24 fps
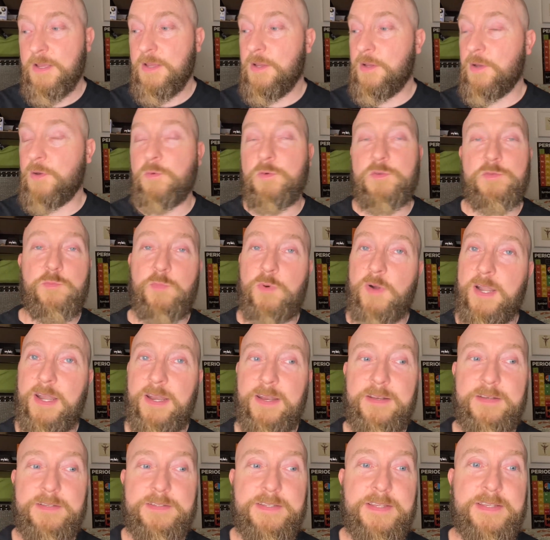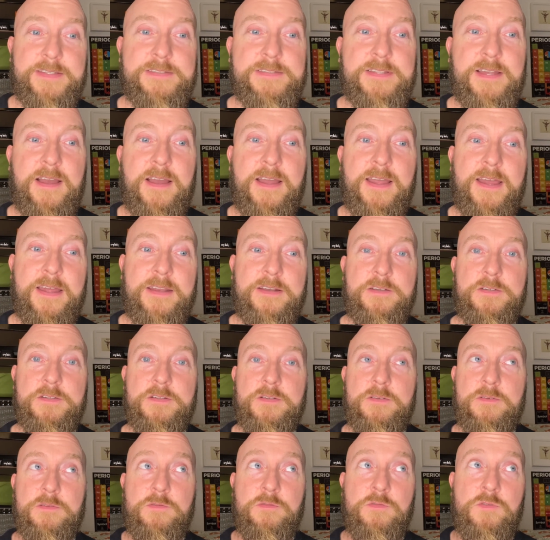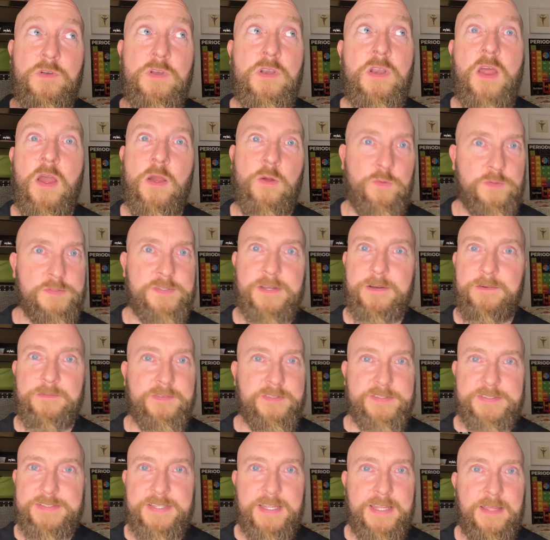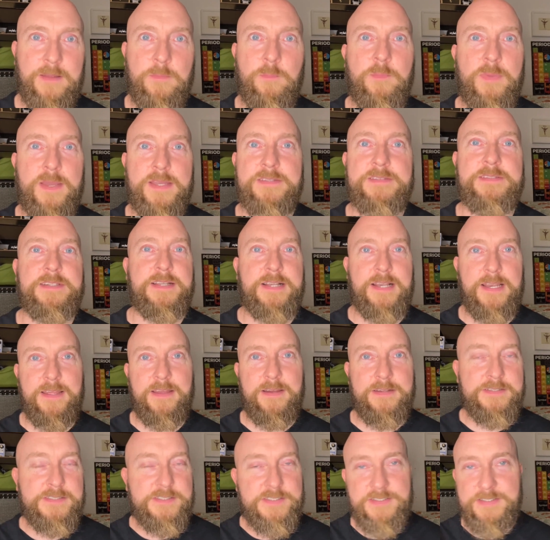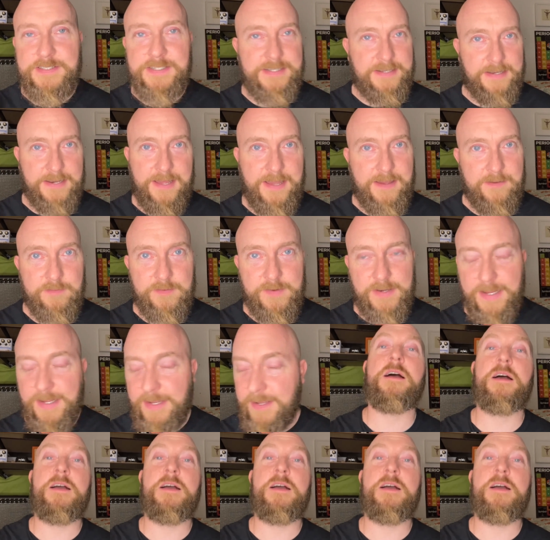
who was brilliant, is that I had no self-esteem, basically. I just didn't have any.